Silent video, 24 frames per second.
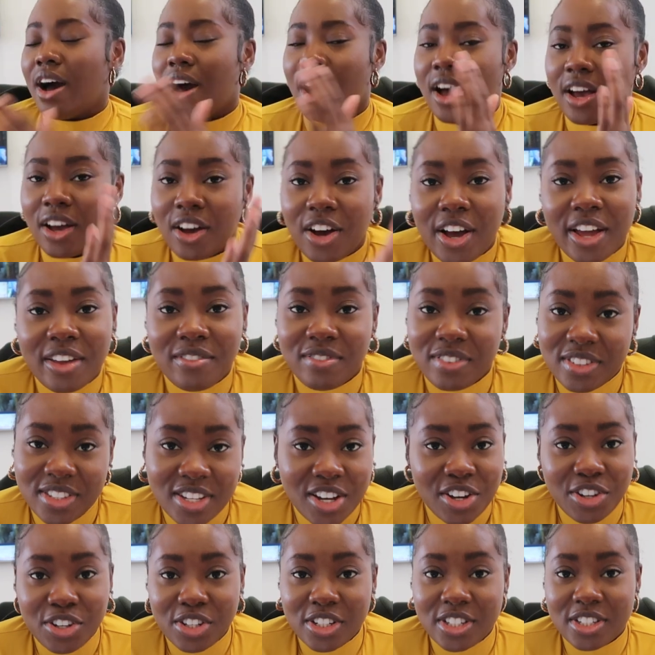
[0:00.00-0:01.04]
I can't even
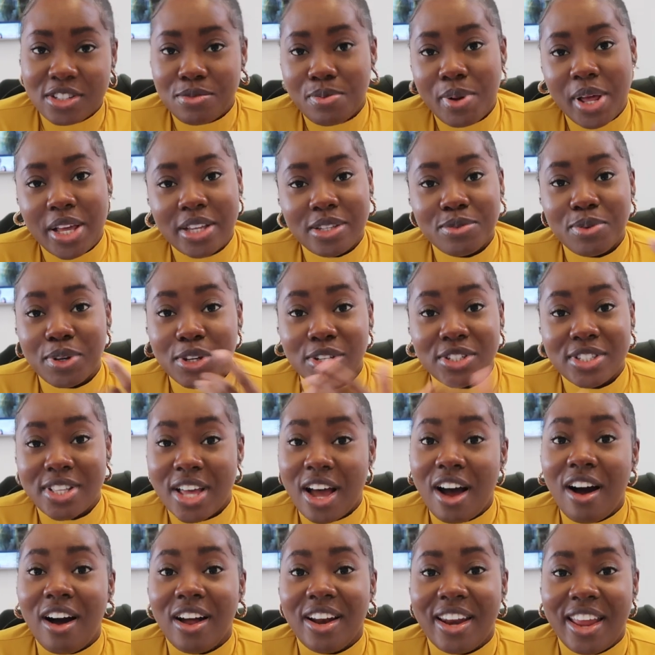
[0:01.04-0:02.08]
tell you this place because they
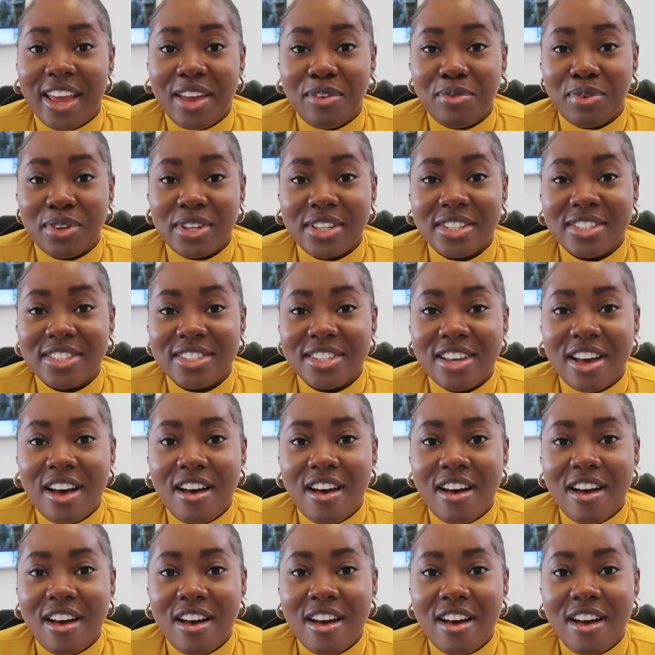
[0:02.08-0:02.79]
are our neighbors.